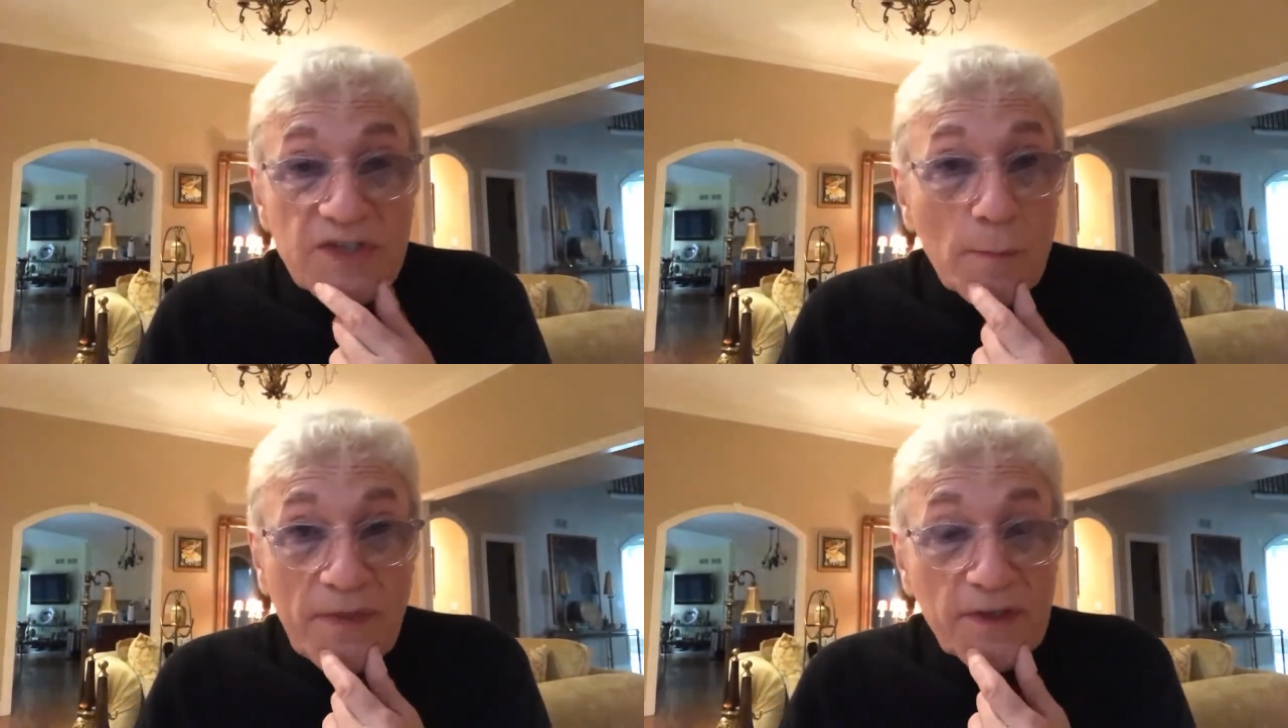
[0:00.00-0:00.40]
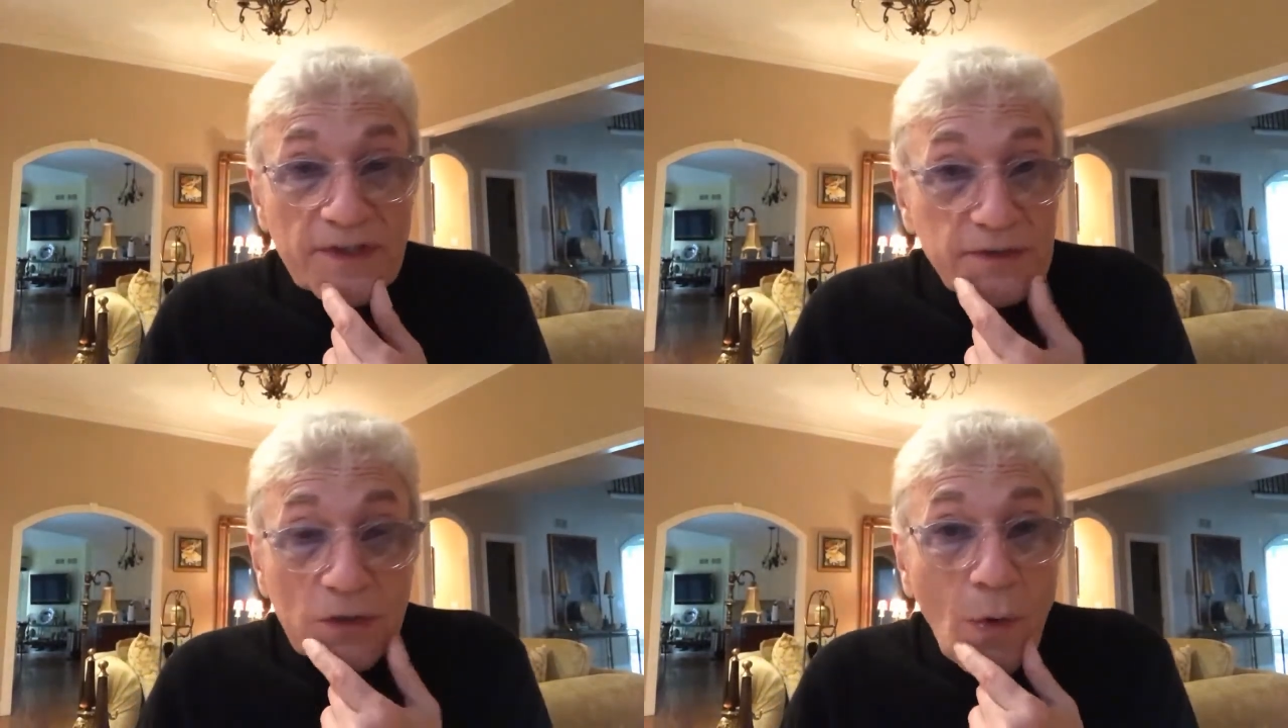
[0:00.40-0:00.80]
a mother
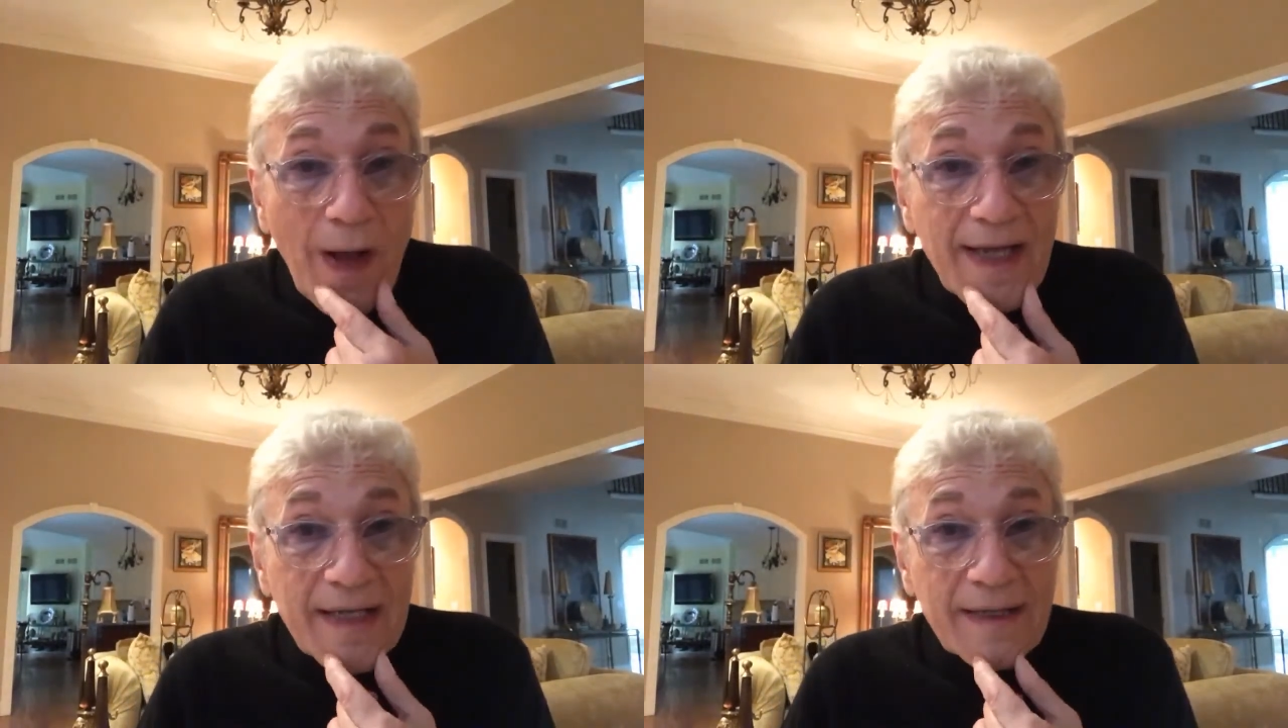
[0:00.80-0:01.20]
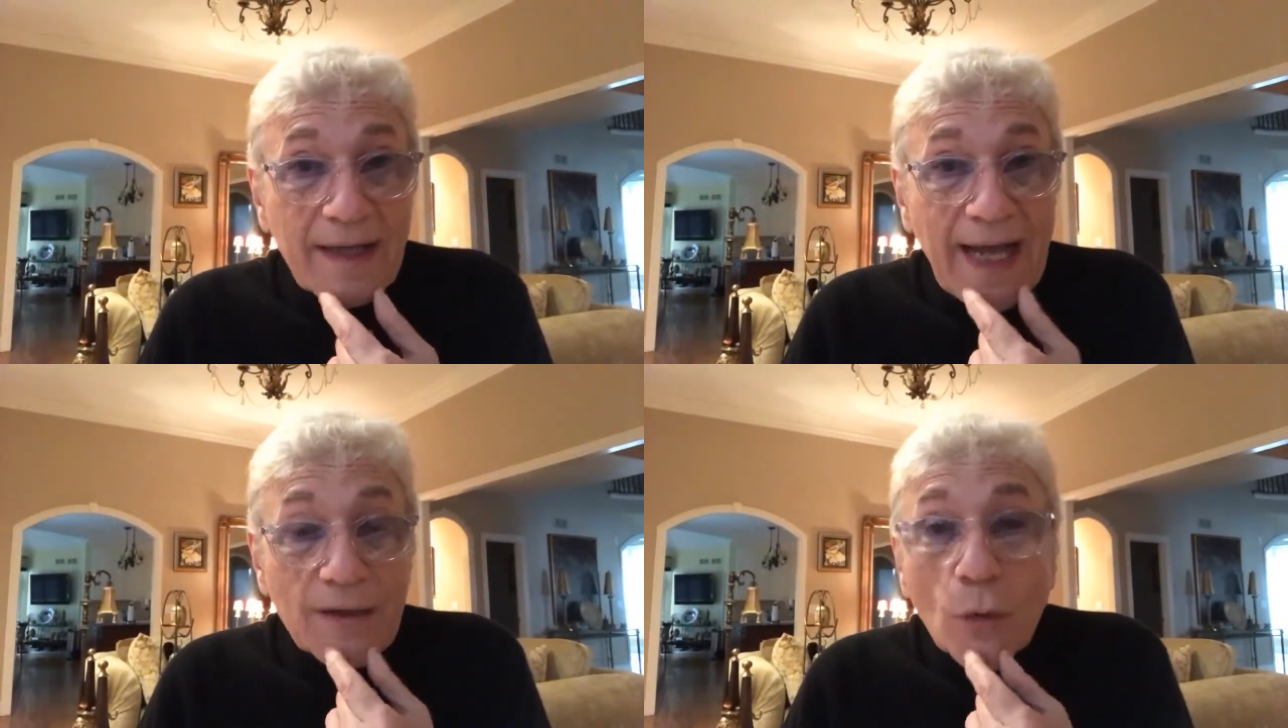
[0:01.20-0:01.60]
to do? I
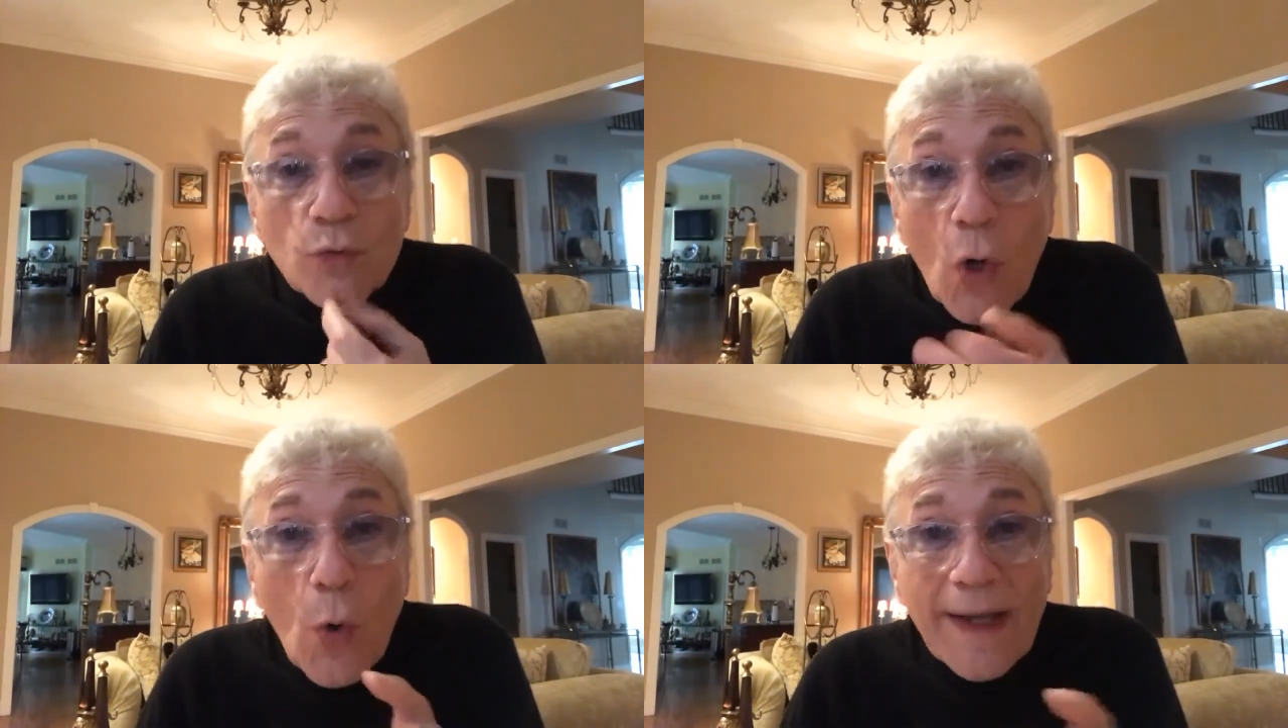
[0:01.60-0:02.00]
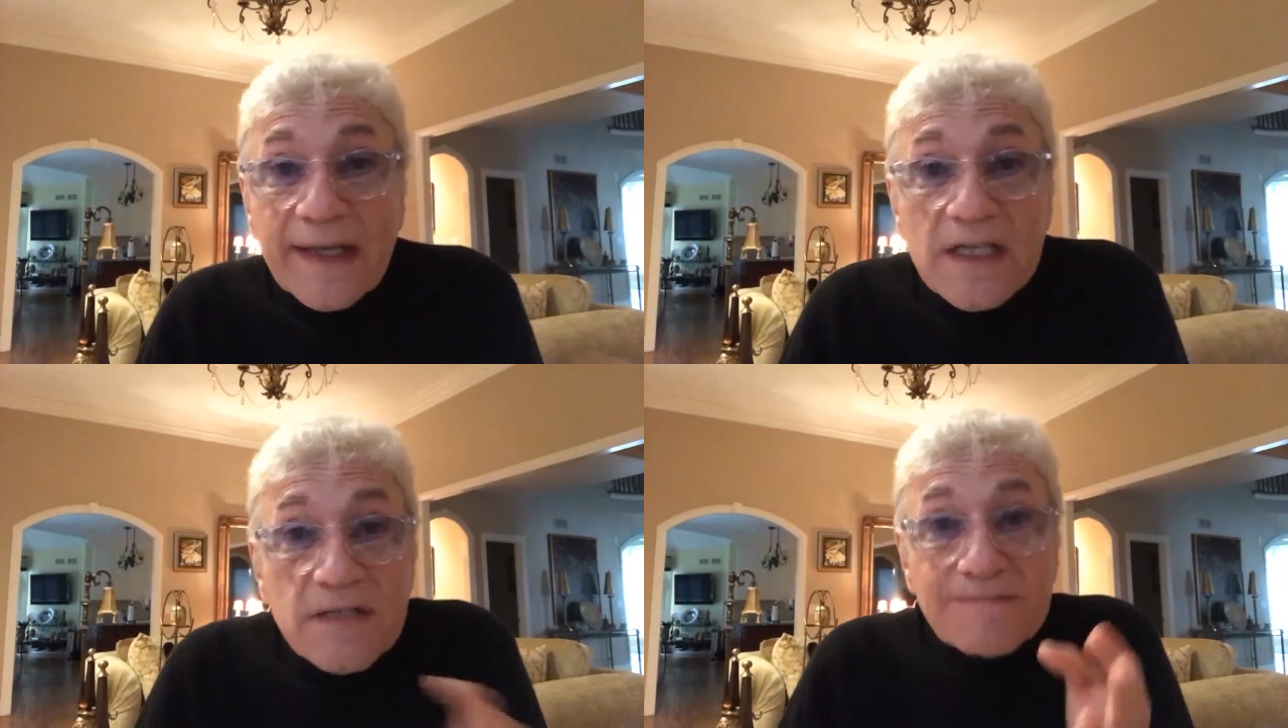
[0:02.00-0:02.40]
don't know. I
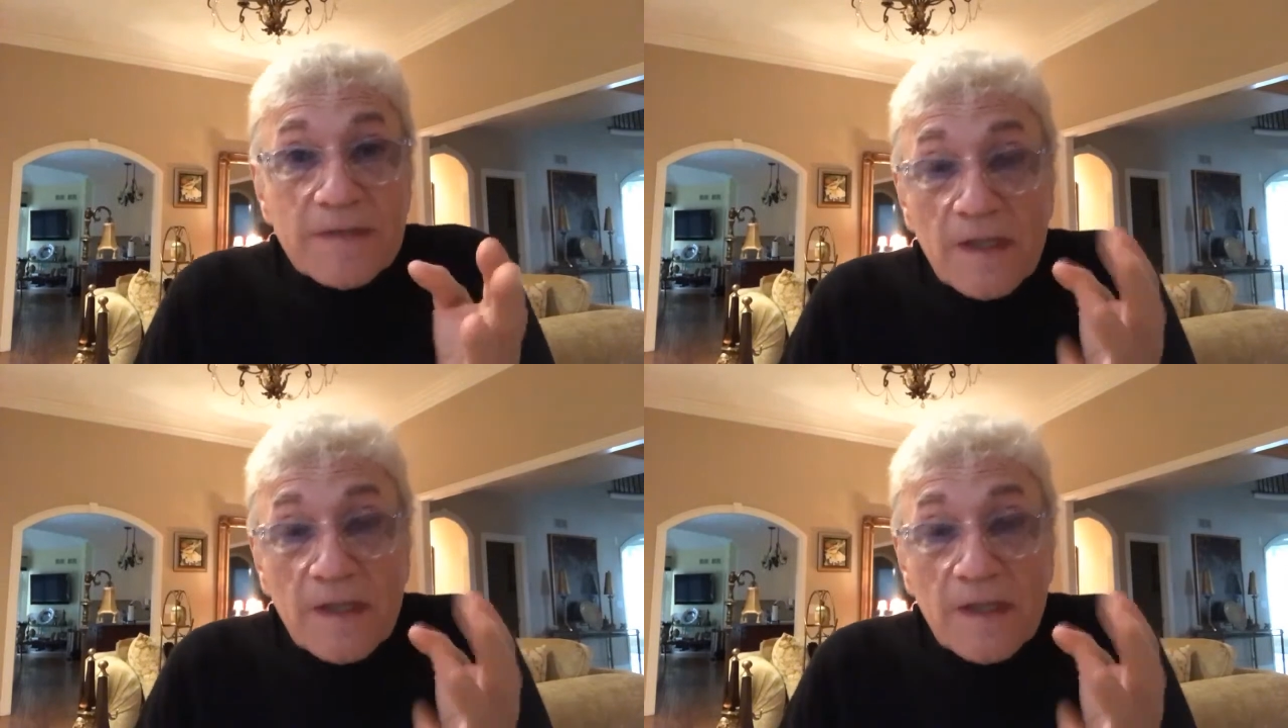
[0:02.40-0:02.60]
guess